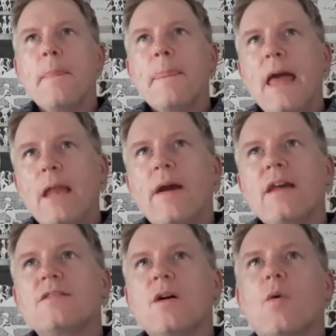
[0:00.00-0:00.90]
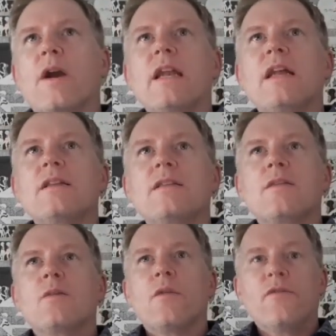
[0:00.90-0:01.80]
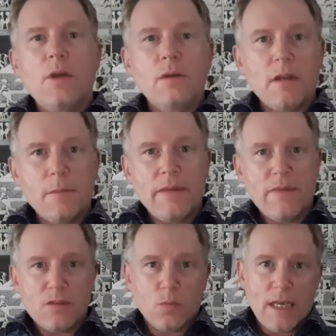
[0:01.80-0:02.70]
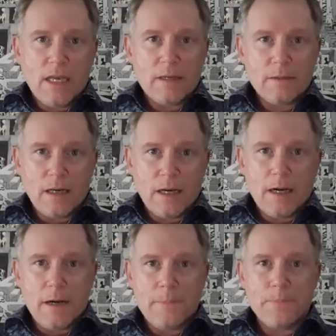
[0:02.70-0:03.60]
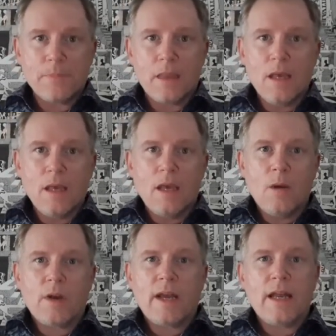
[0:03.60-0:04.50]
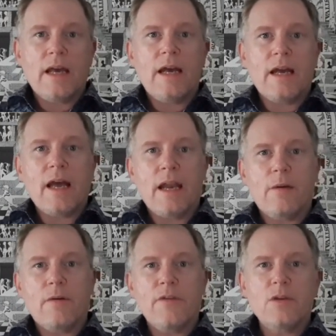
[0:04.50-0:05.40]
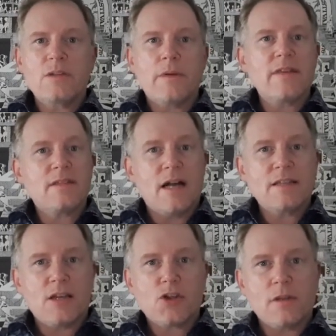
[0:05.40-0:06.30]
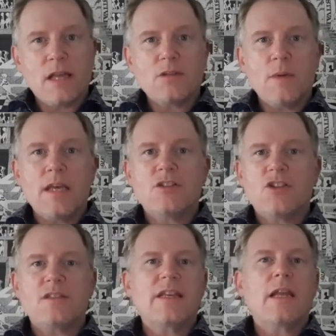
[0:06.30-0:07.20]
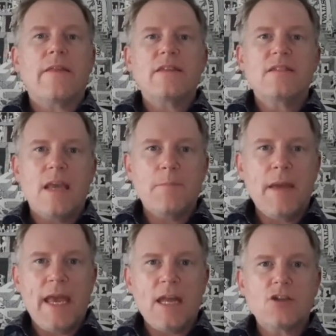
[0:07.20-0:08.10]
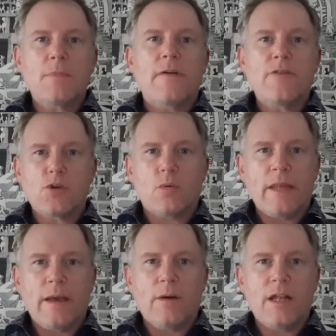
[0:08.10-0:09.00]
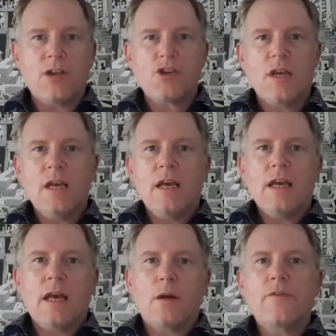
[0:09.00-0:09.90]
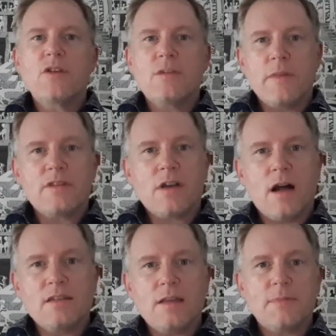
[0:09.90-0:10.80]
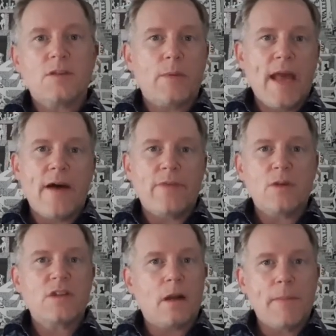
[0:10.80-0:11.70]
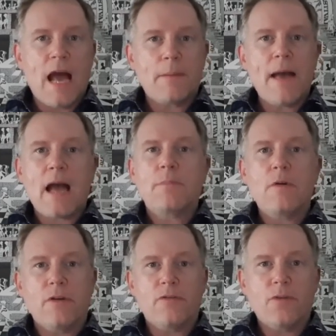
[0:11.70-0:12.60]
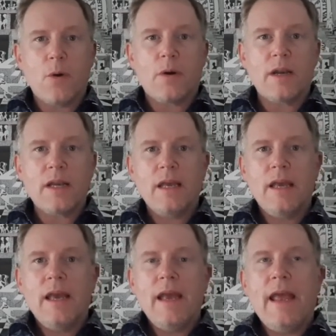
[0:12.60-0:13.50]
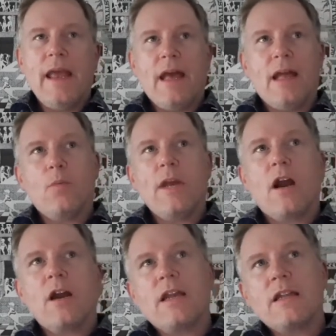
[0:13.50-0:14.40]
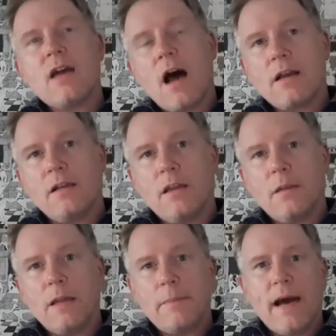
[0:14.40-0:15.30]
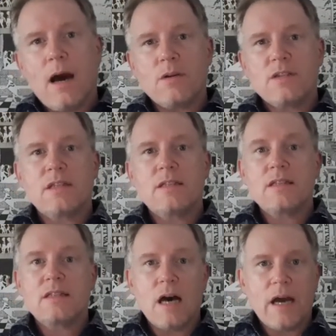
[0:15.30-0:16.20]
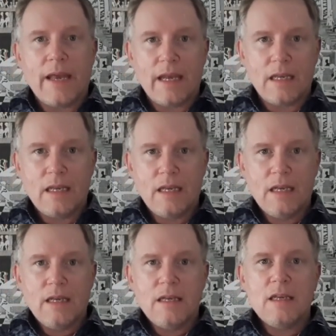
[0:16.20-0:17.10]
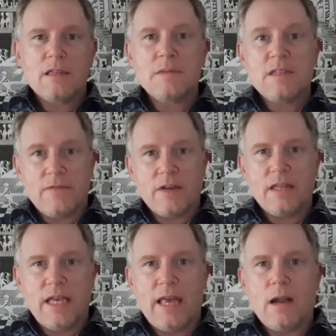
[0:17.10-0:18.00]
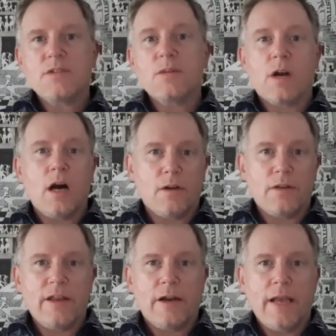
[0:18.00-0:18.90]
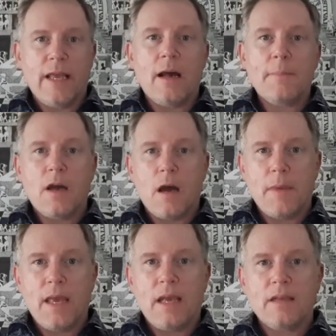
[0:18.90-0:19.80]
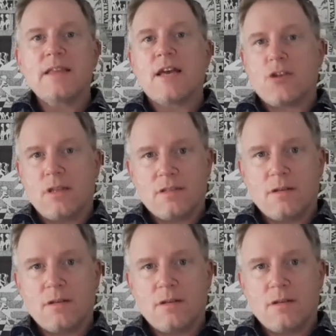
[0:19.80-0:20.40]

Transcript: Anyway, so we're going to review a little bit this week. We're going to kind of review some of the slides I showed last week just to get on the same page about visual language, kind of review some of those concepts so we have those in our backpack moving forward. And we are going to talk a little bit about design specifically, and also color theory in upcoming sessions.